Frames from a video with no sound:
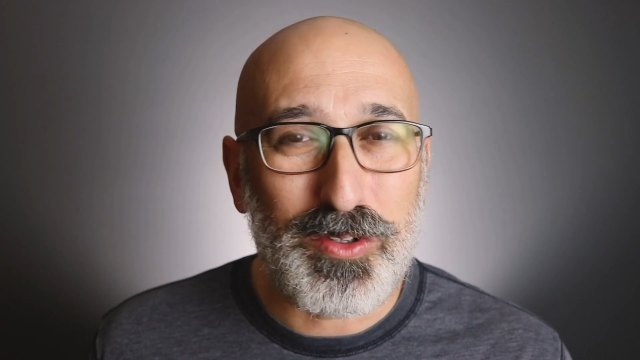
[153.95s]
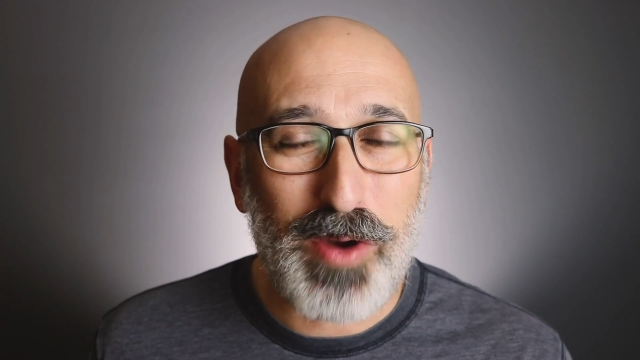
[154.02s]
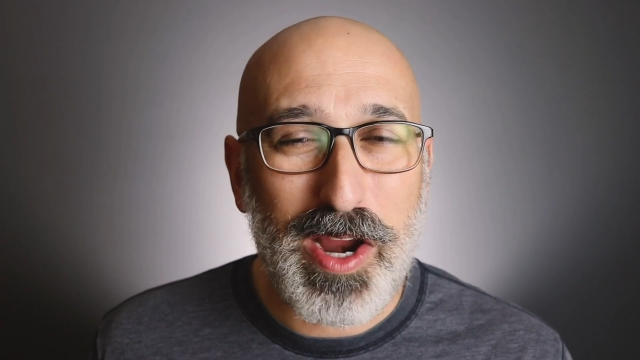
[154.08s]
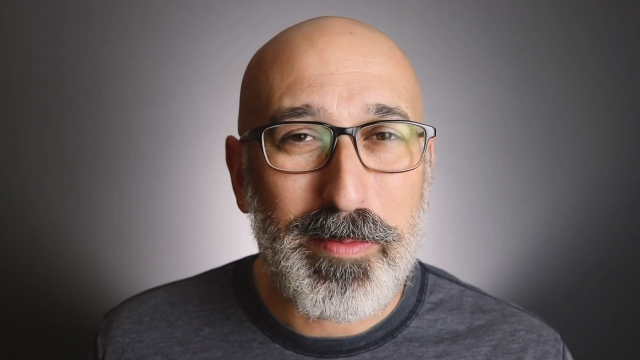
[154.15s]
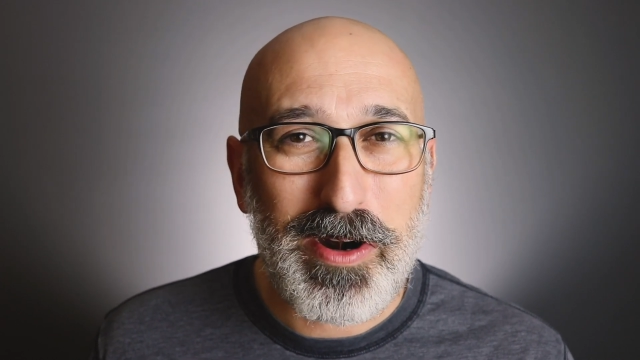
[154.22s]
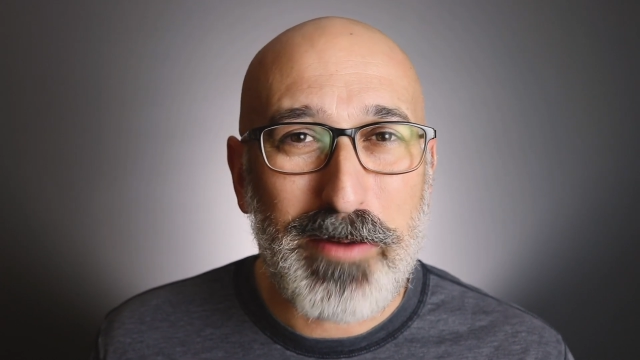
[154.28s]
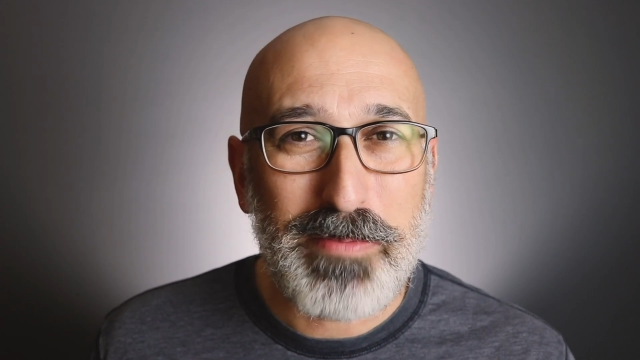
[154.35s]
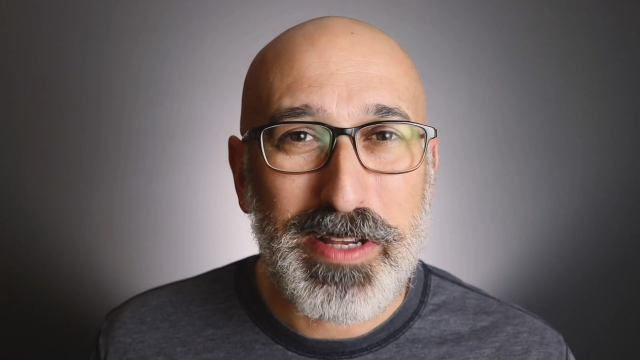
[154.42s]

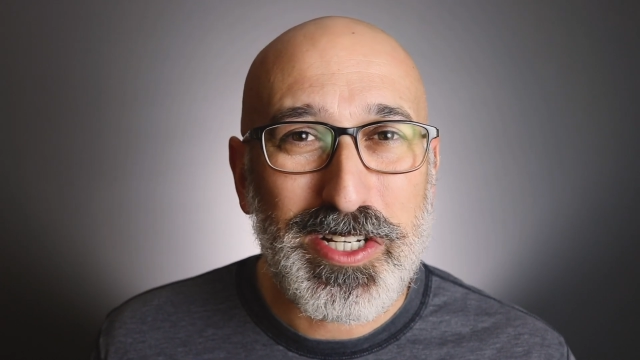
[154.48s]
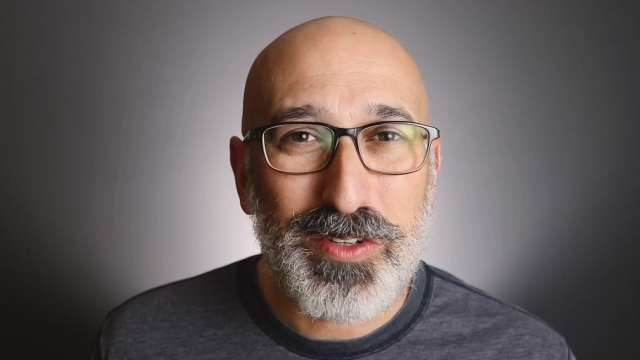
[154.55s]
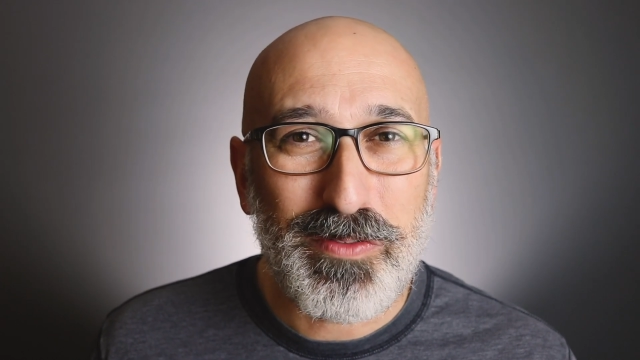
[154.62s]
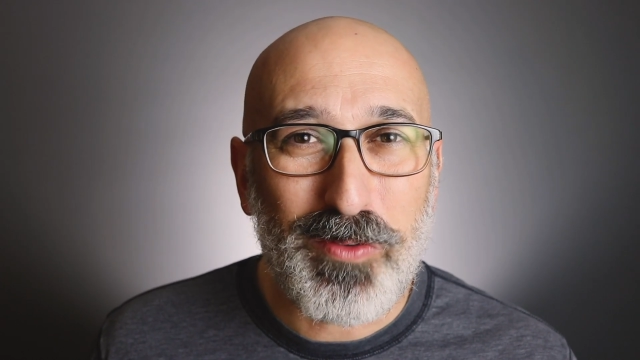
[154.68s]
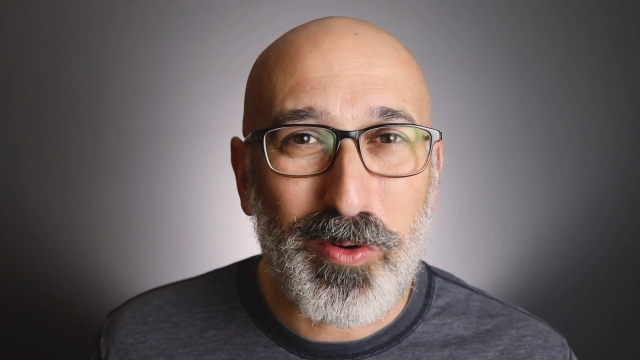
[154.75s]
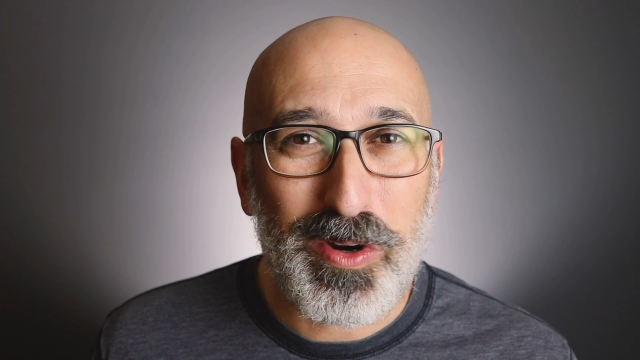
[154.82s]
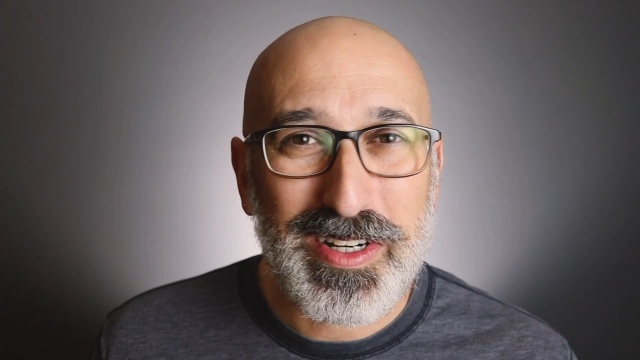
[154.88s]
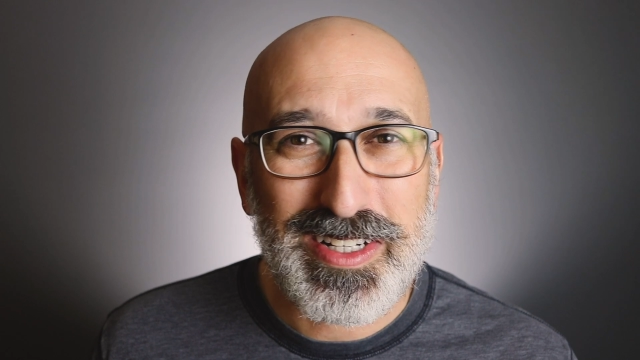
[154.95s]
grab our
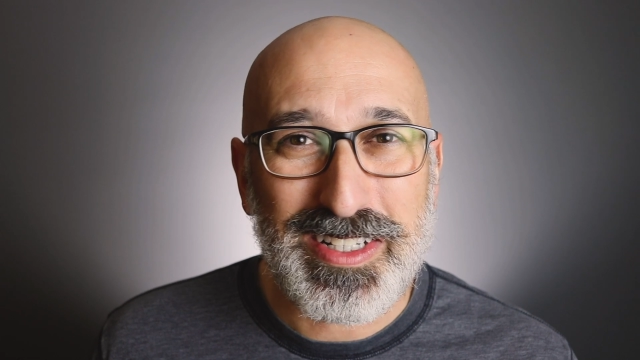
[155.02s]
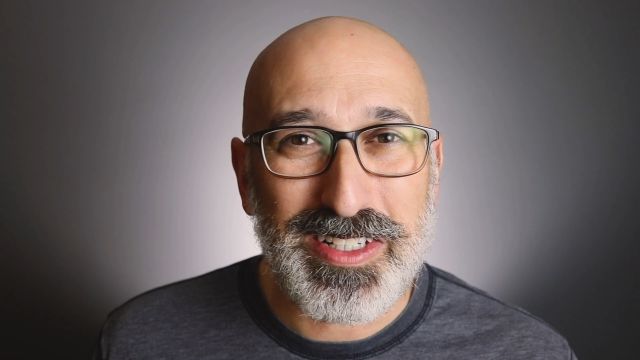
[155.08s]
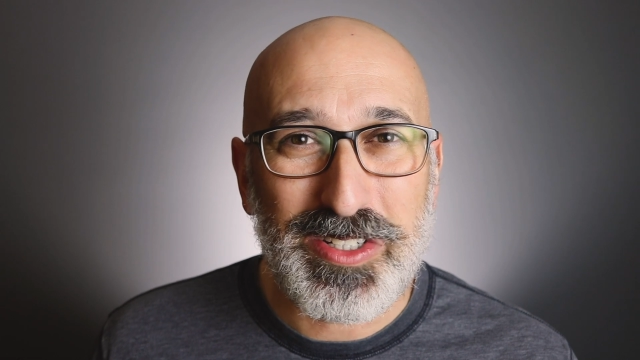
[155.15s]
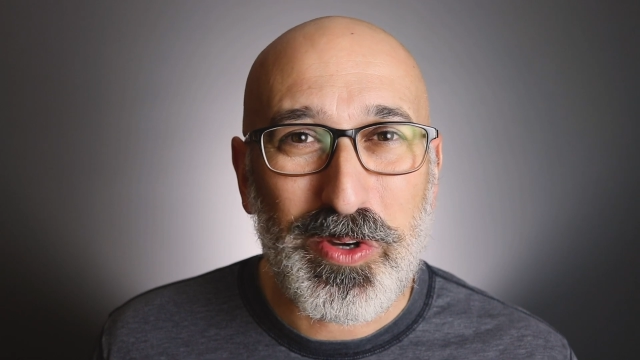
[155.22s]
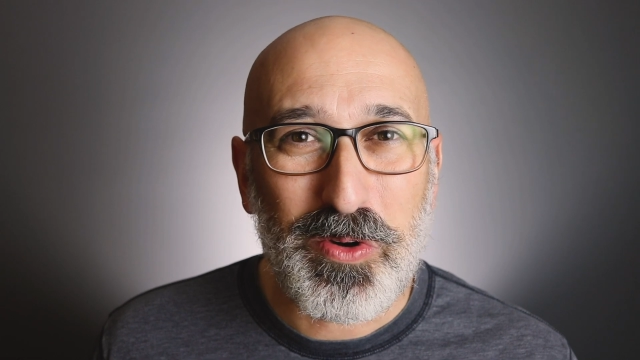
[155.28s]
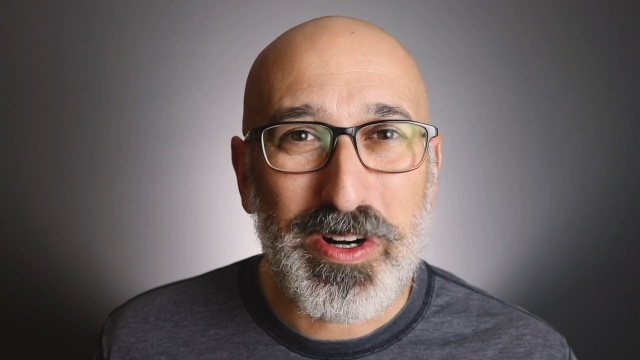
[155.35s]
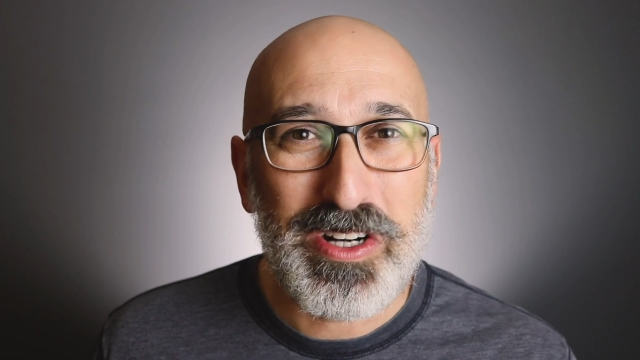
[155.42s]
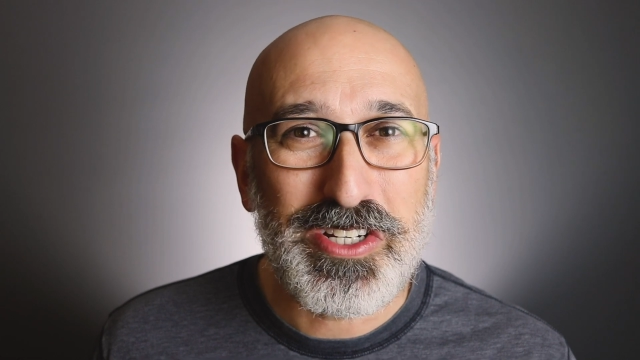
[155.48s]
pitchforks and
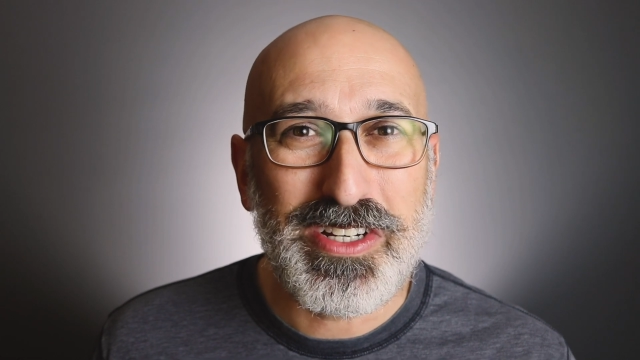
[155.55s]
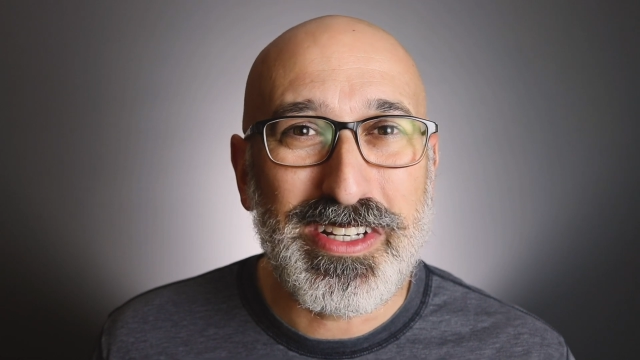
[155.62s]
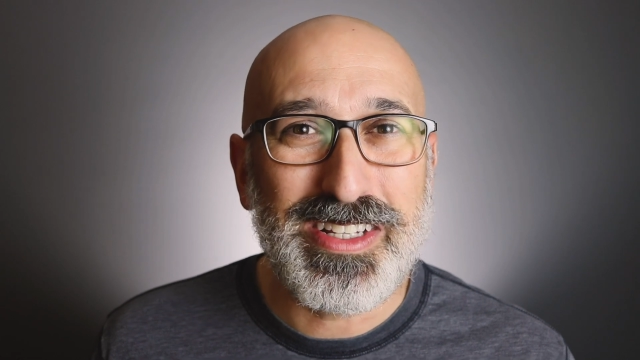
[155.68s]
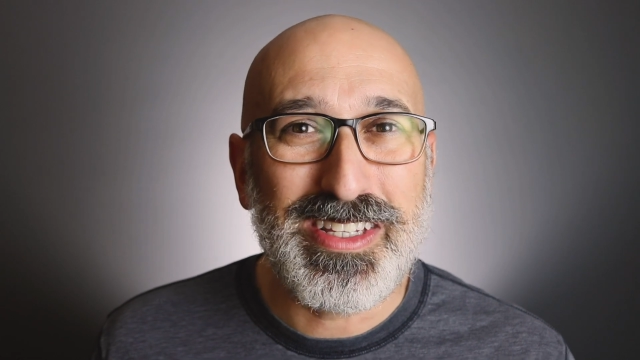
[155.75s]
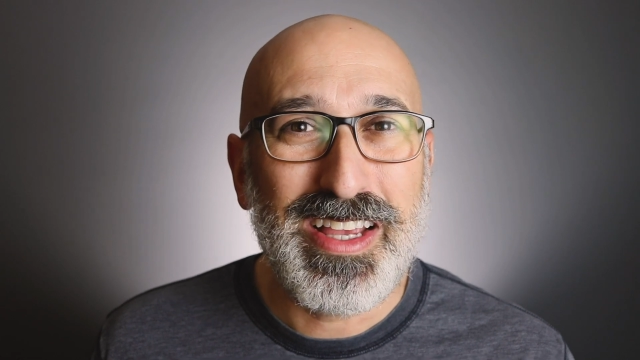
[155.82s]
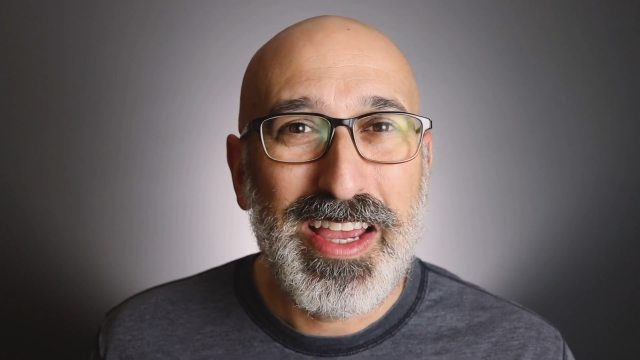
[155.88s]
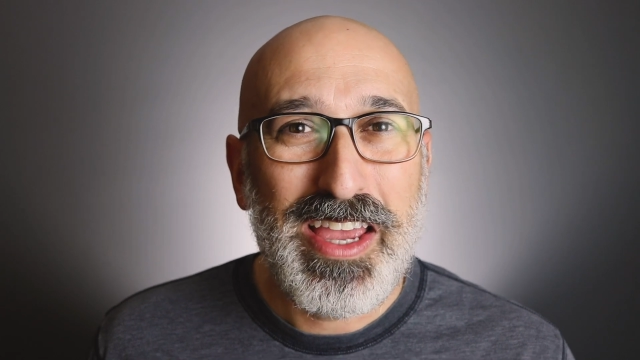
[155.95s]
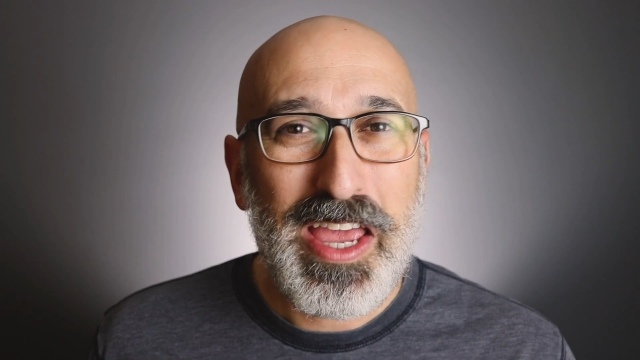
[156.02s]
torches,